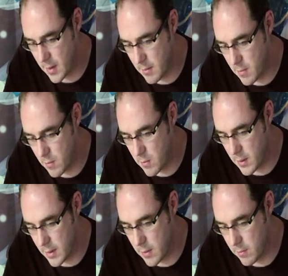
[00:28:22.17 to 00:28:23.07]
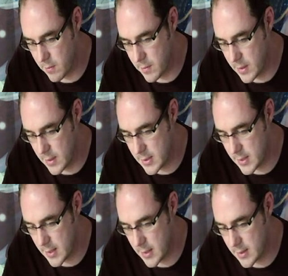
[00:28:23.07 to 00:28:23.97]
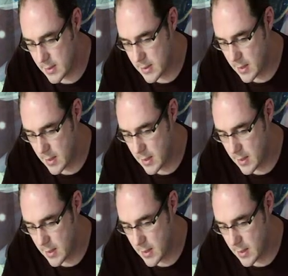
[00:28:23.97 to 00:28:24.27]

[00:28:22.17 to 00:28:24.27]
roll a number of d6